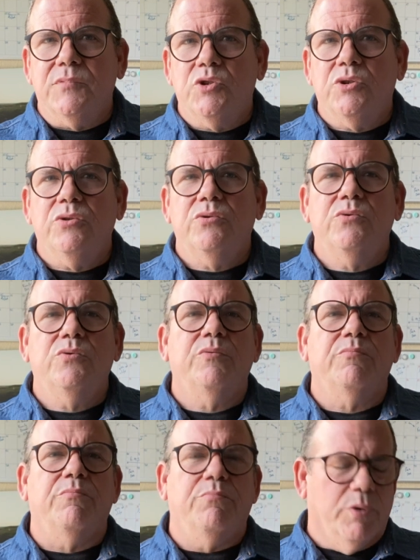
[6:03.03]

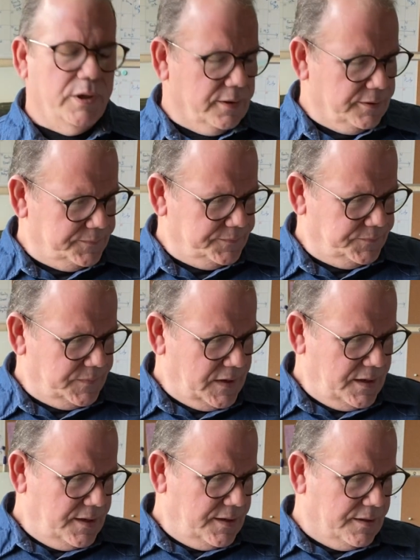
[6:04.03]
too brittle.
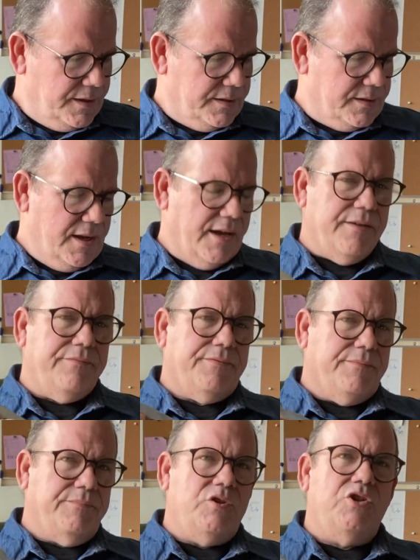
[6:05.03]
This
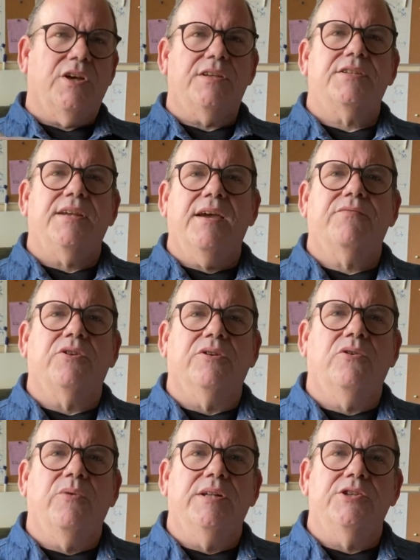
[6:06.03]
knife, just after
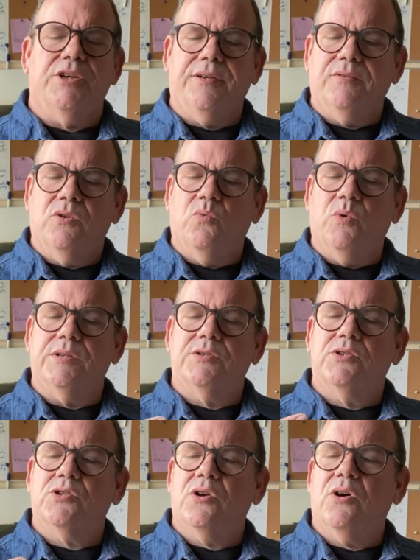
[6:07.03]
the quenching,
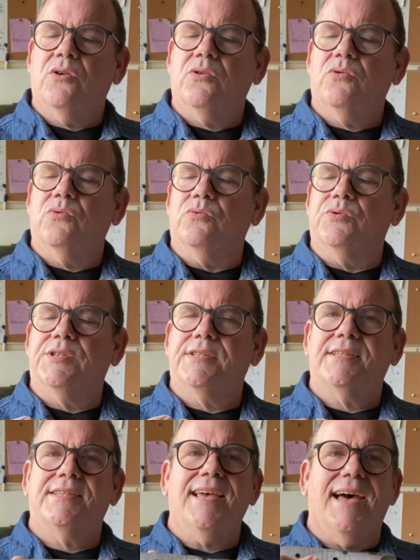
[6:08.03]
was so
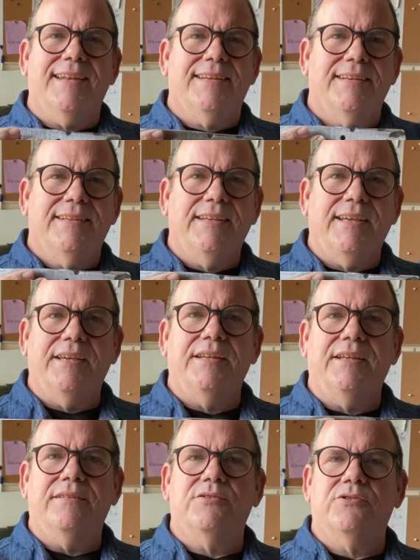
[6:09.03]
set in
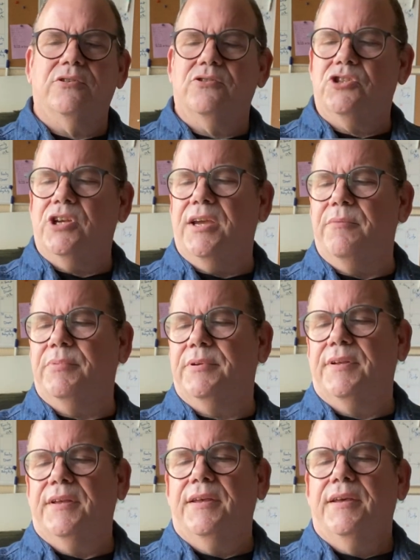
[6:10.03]
its shape
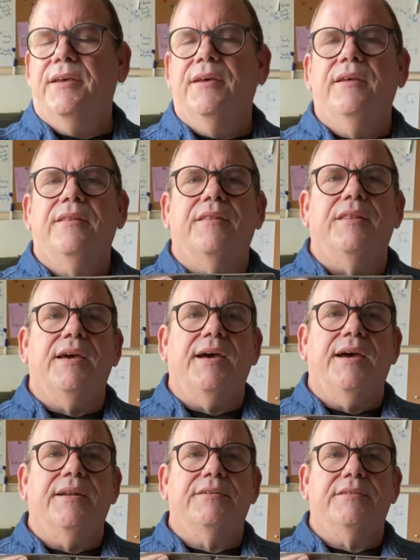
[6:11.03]

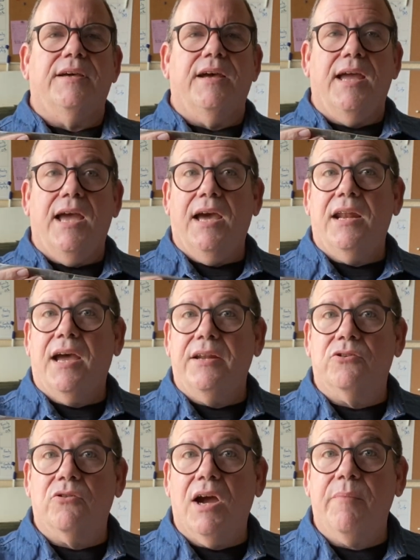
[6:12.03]
that had
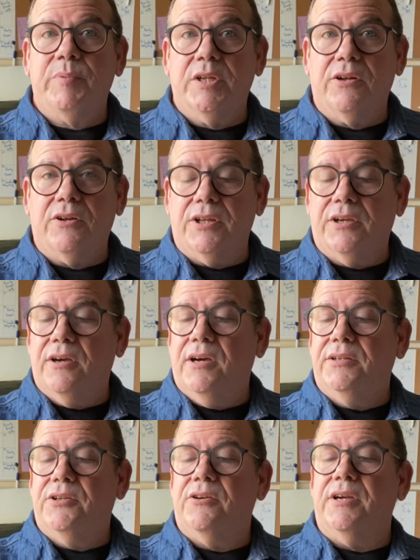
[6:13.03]
I dropped it on the
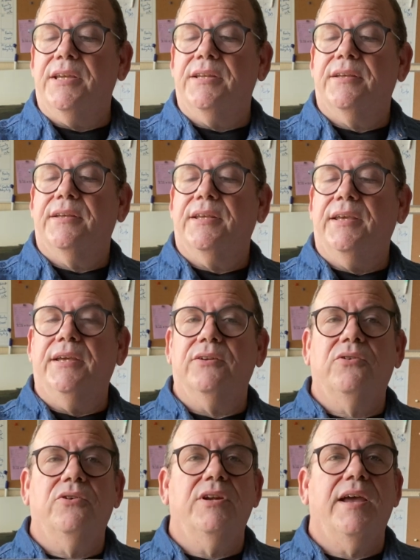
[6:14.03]
concrete,
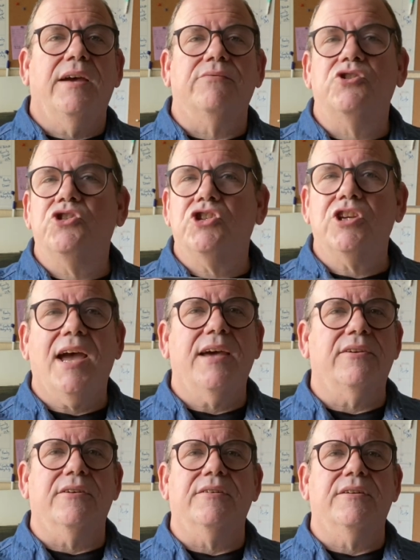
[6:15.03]
it could have
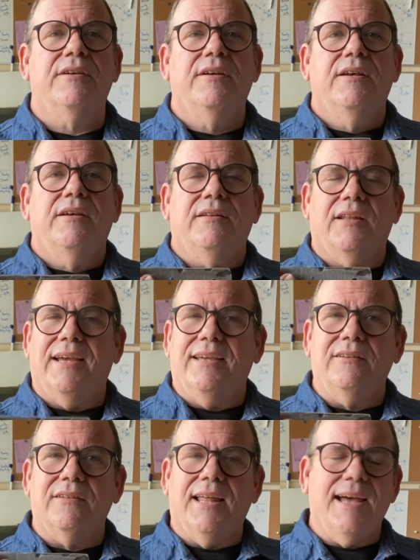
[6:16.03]
shattered
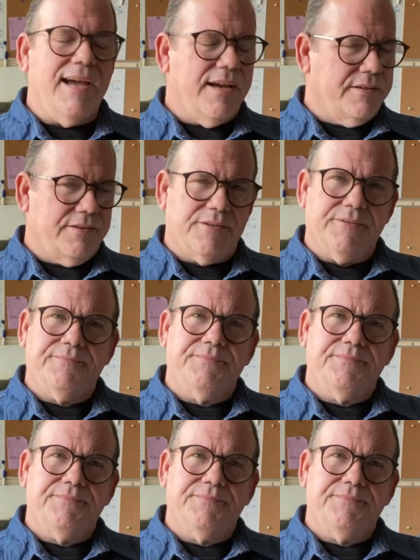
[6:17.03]
like glass.